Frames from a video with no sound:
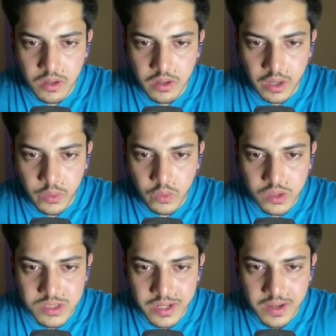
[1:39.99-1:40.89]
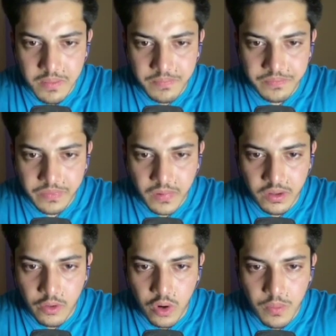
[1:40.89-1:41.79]
downward side
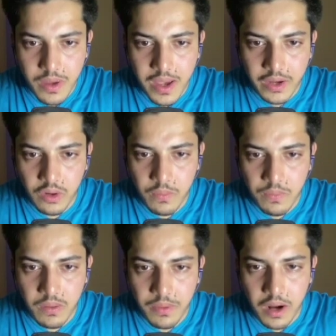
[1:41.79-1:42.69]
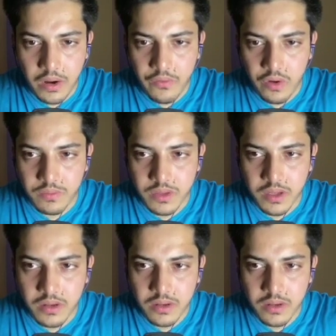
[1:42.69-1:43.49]
drop, and it will pump hard from there.